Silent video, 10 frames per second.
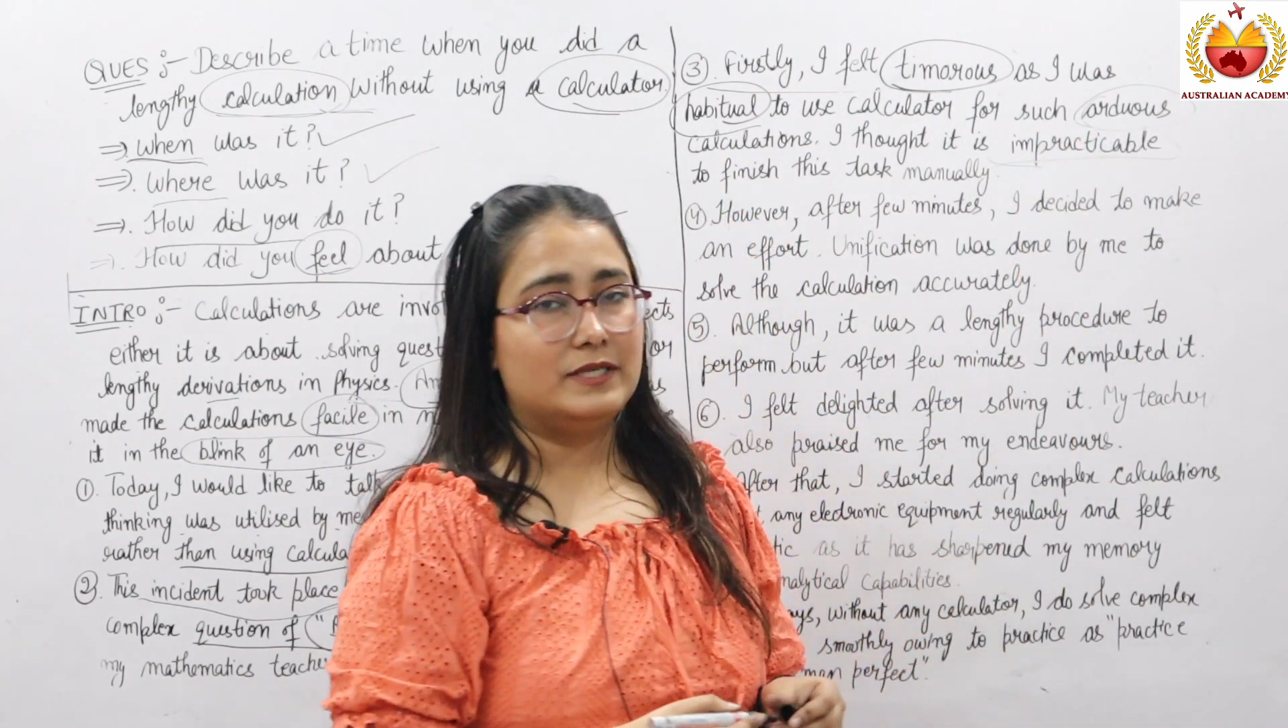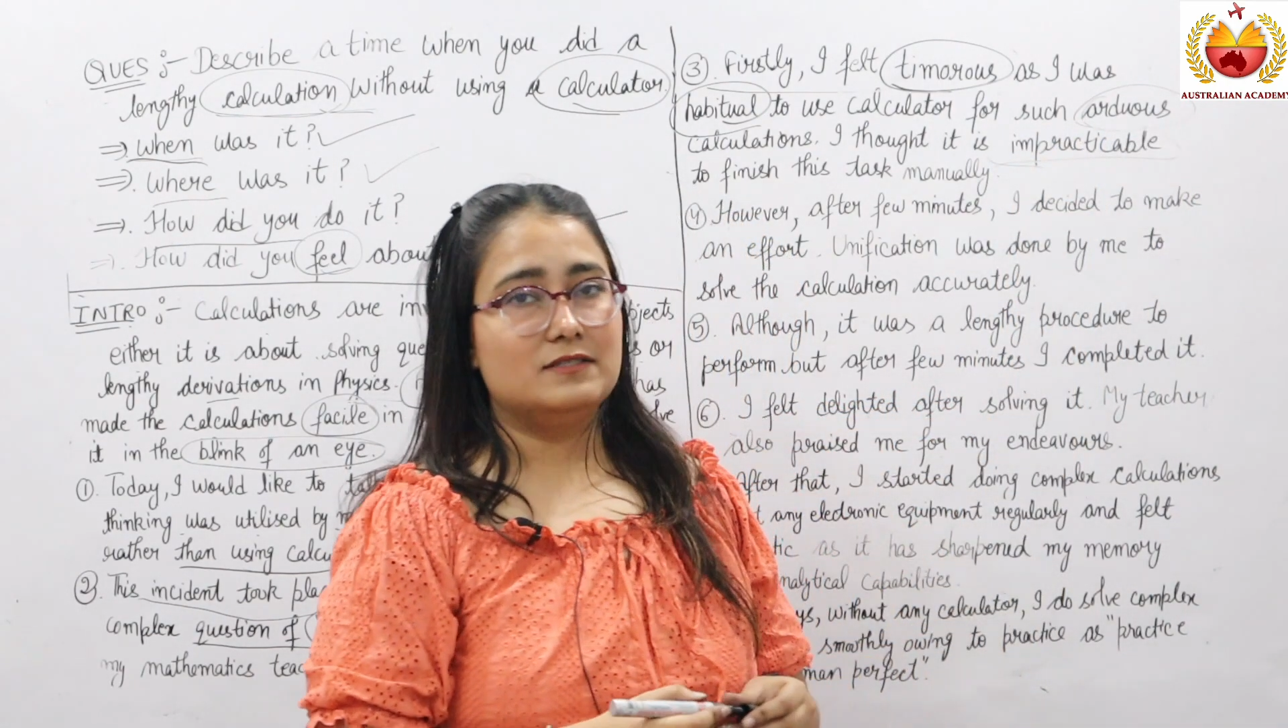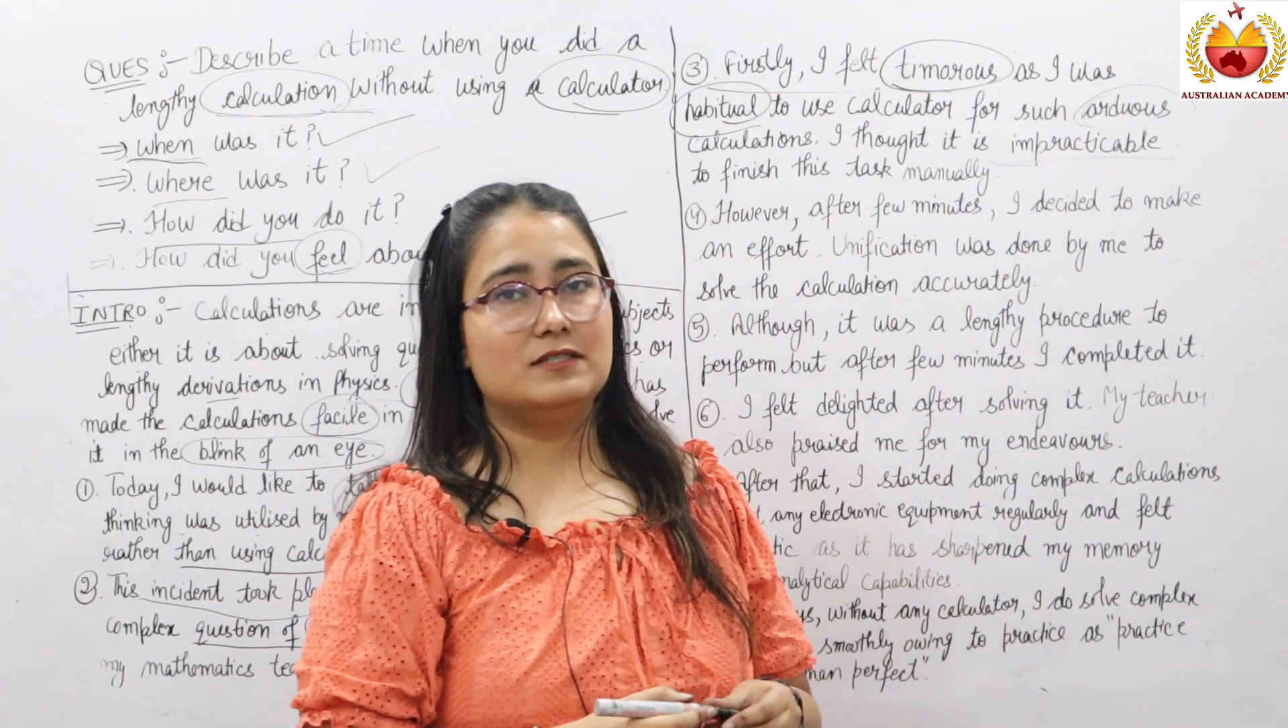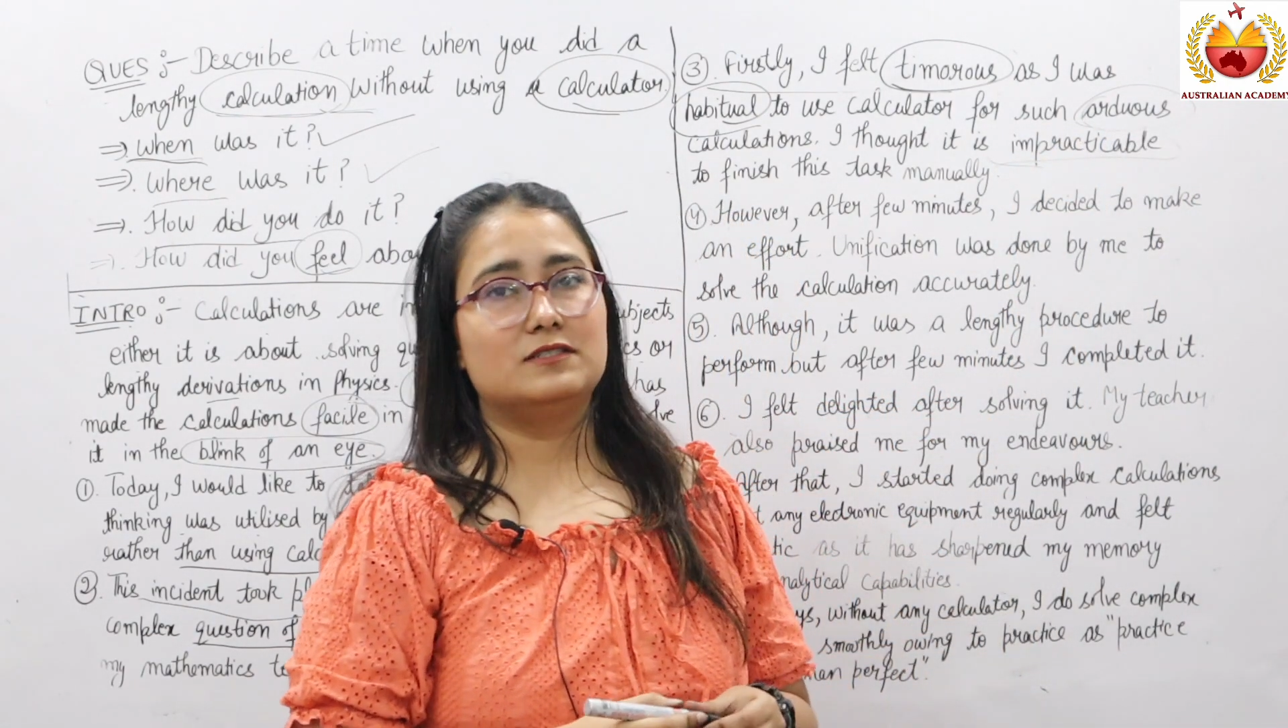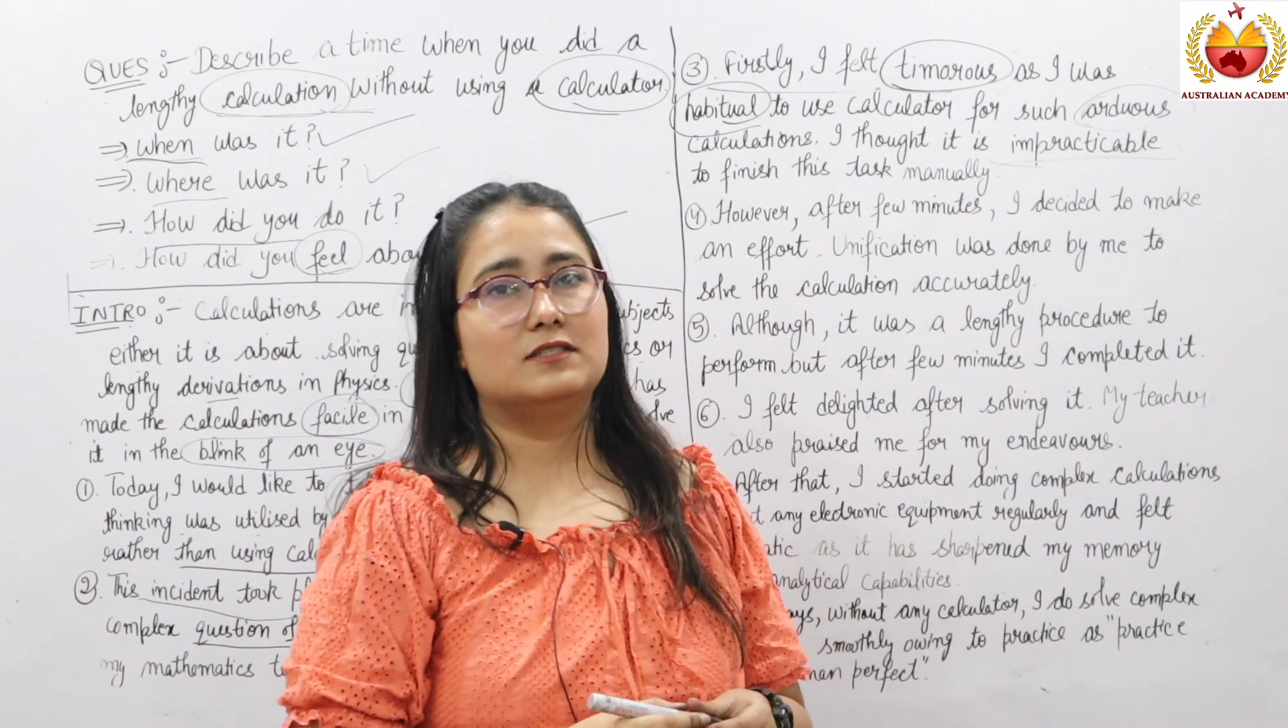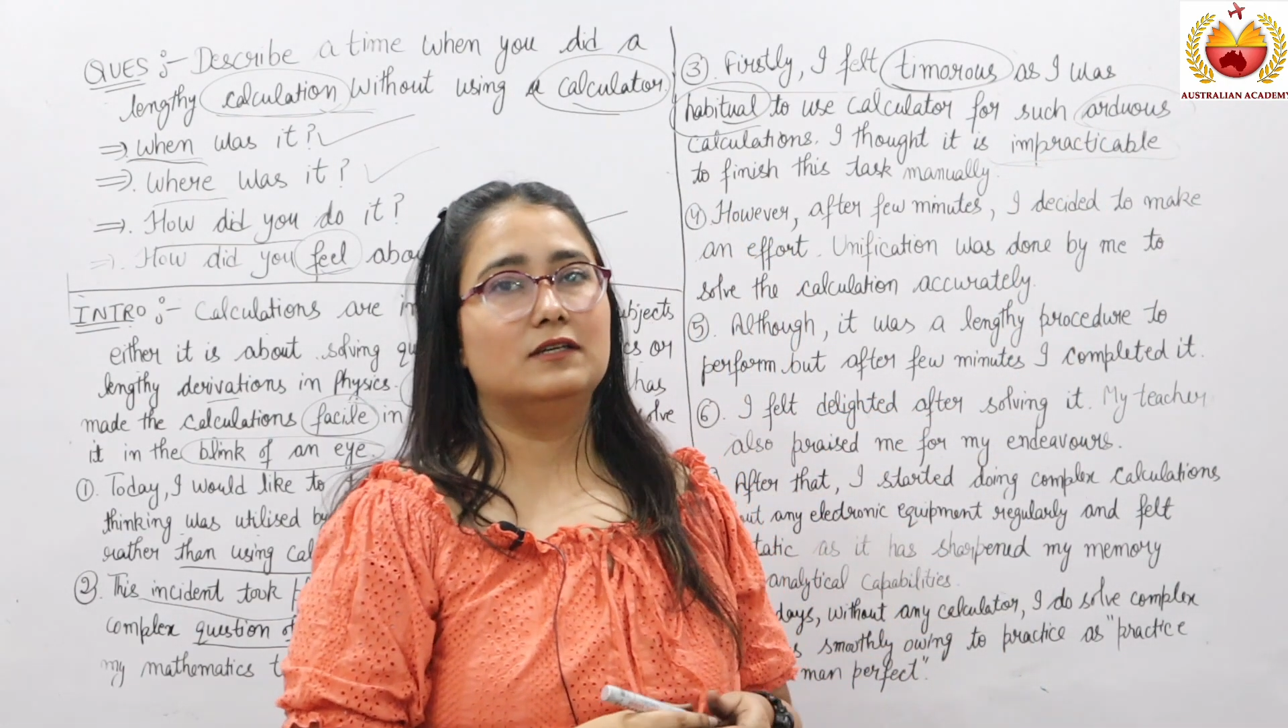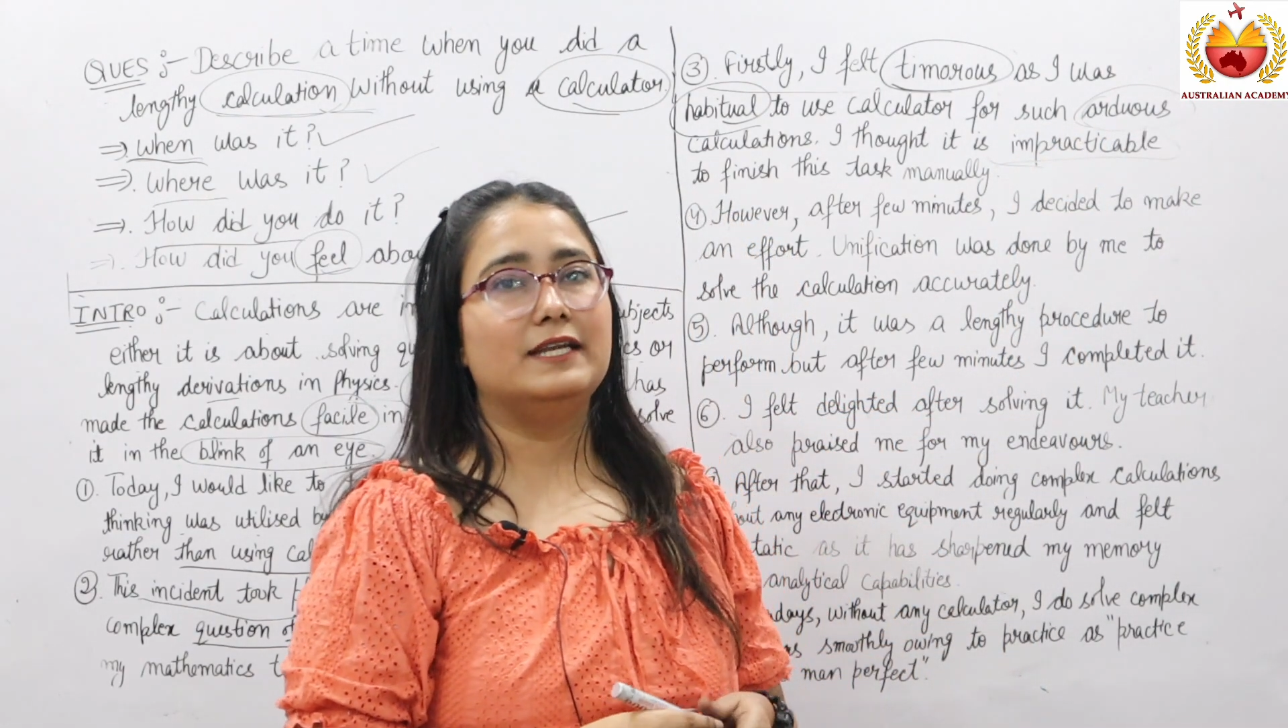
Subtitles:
means it's